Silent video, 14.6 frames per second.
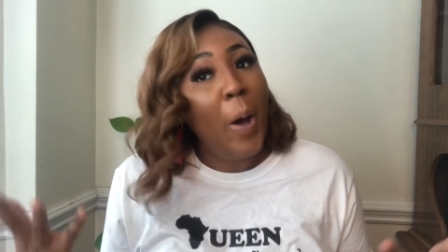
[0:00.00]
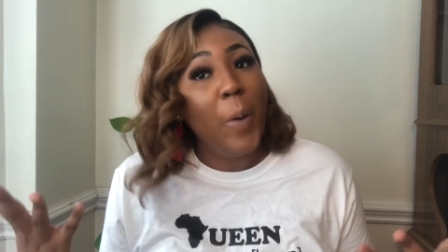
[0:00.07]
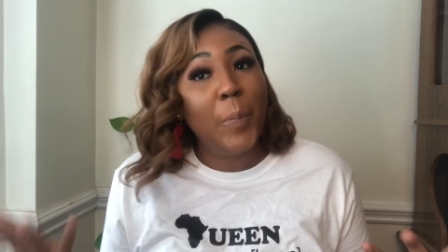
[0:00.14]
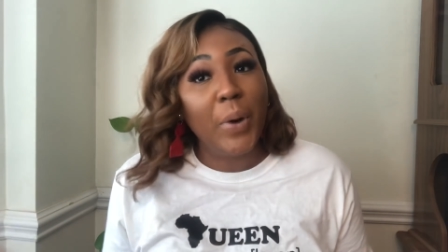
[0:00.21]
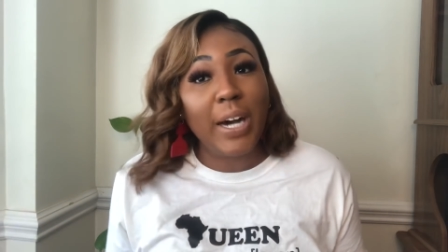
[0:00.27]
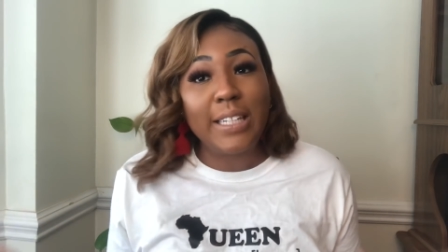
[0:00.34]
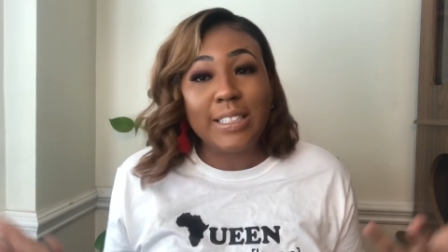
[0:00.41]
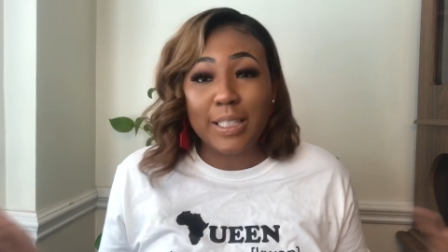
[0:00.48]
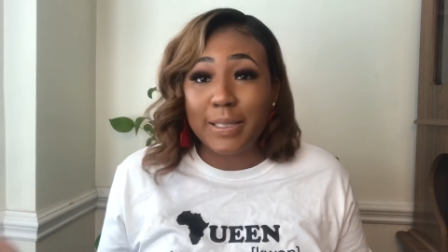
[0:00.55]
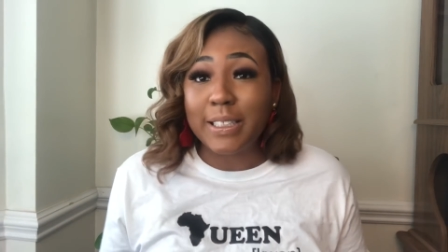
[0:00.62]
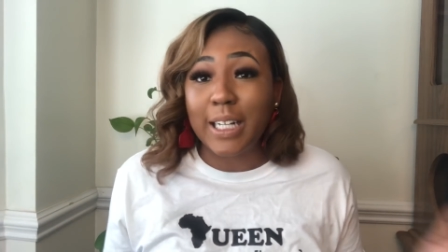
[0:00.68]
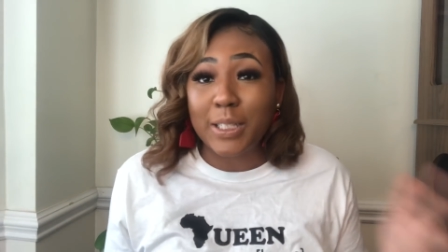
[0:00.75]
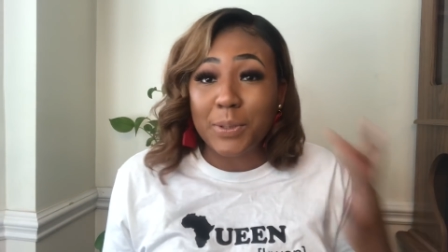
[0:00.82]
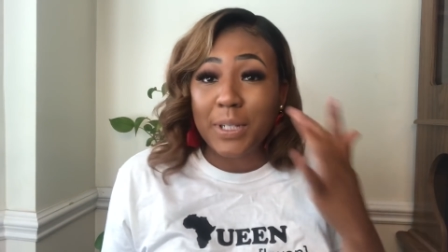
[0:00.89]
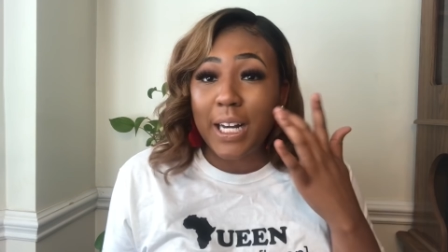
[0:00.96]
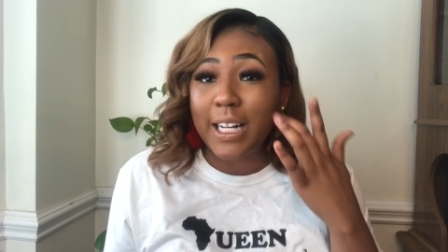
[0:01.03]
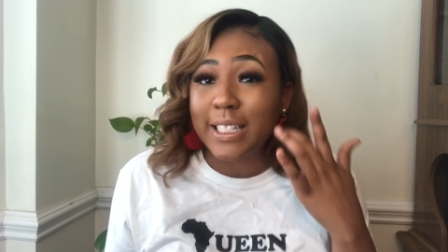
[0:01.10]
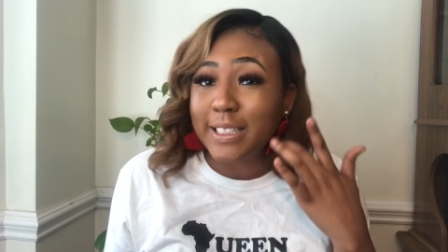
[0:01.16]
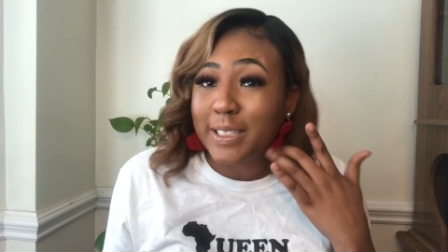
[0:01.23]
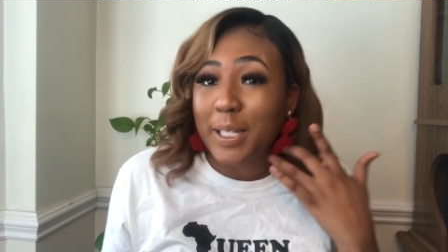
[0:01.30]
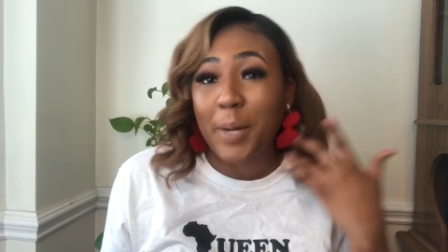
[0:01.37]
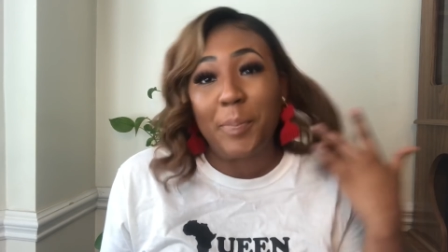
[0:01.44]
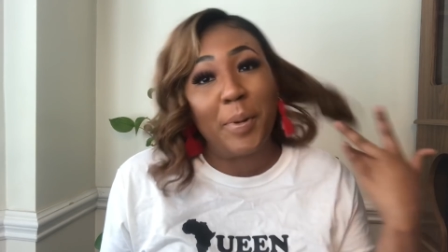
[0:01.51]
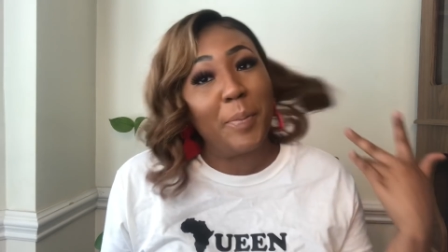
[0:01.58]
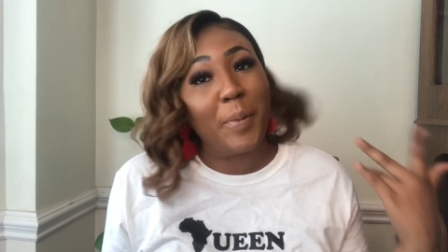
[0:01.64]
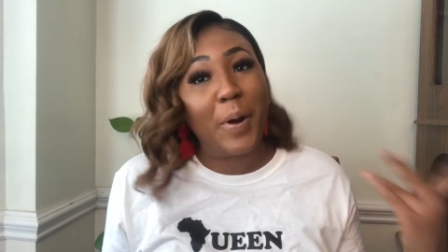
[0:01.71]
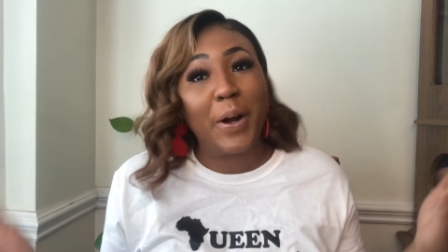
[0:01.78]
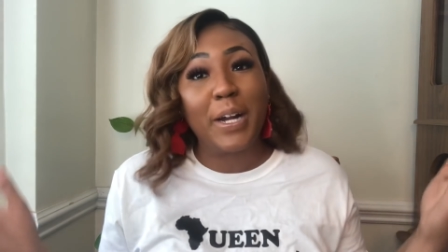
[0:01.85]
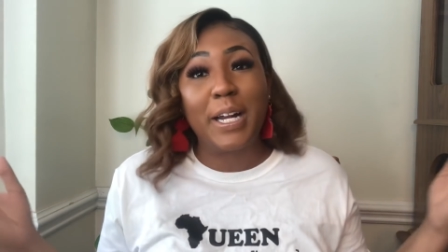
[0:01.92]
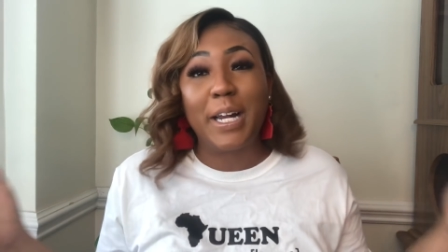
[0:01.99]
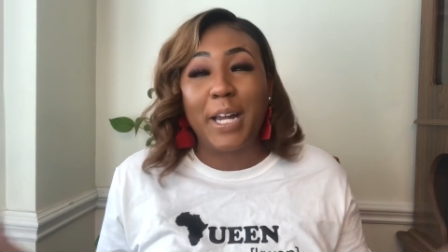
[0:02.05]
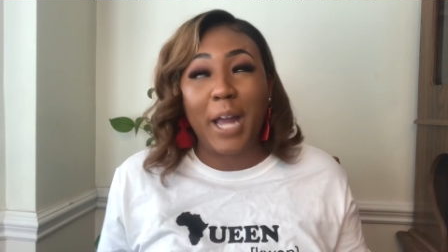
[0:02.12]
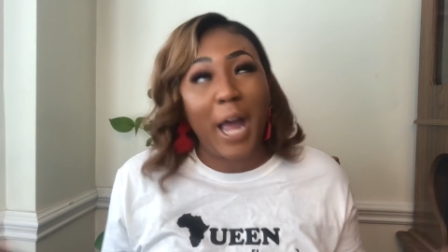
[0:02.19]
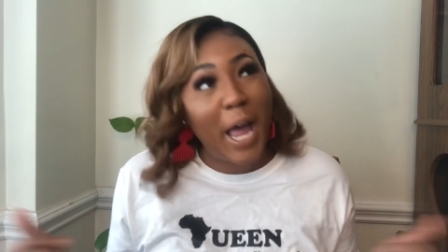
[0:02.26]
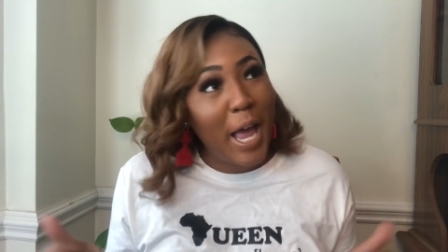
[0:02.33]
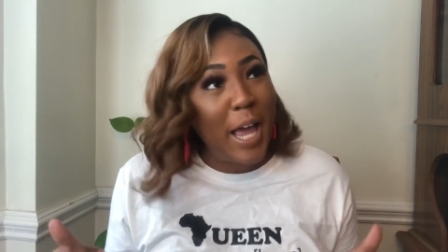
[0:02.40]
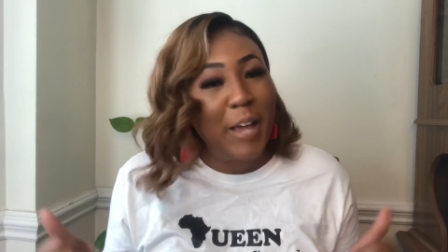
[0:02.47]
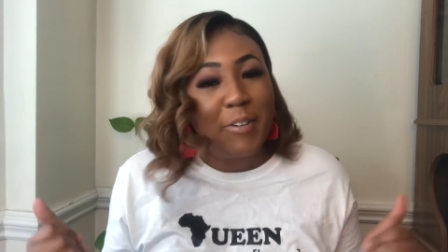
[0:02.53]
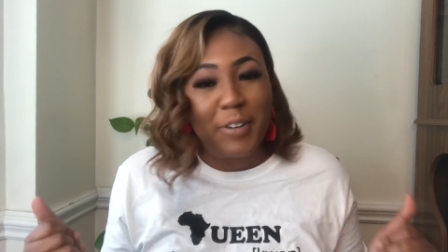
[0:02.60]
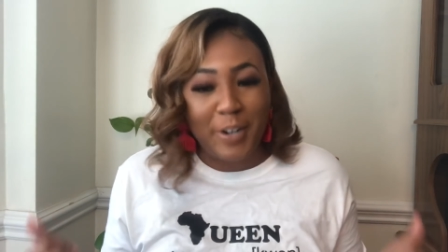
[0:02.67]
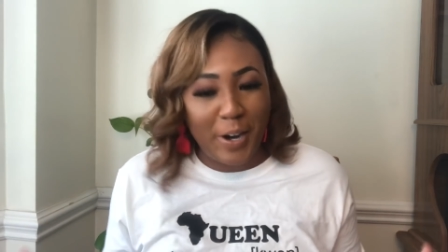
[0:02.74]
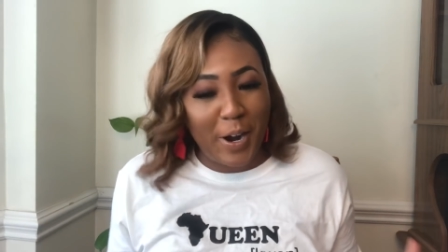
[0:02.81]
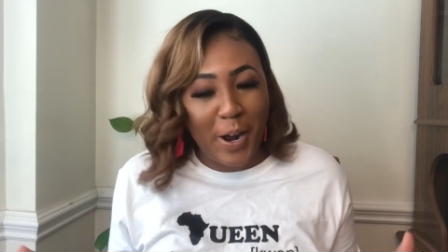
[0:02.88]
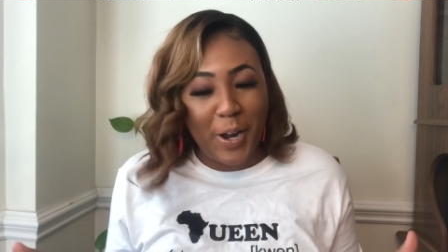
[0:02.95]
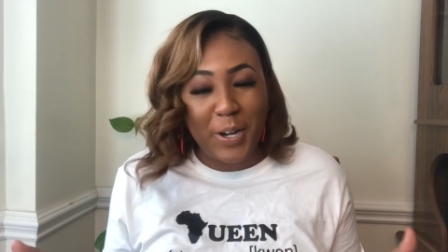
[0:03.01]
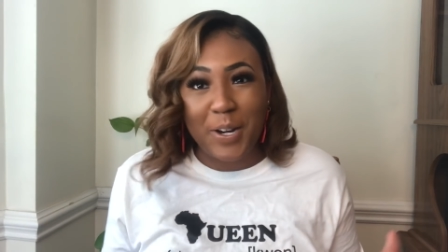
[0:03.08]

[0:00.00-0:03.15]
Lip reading: but sometimes we gotta step up our game, girl.